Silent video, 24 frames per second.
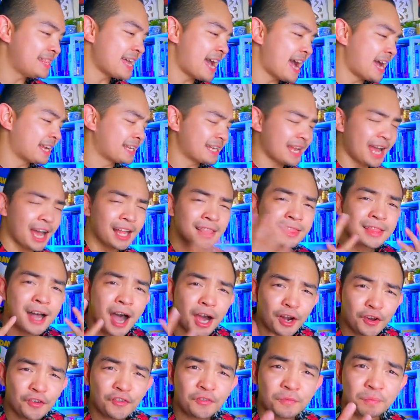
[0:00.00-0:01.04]
that a
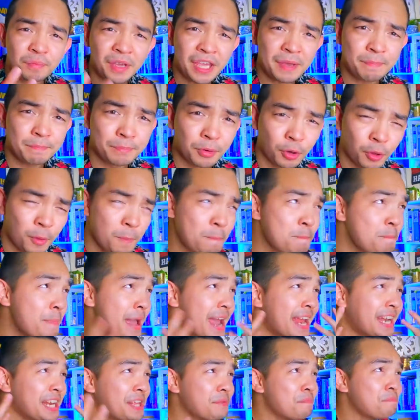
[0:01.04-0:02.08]
lot of people,
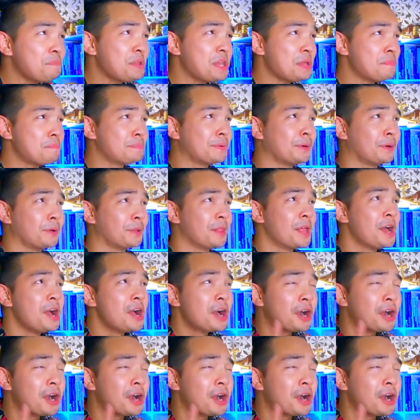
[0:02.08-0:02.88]
many people,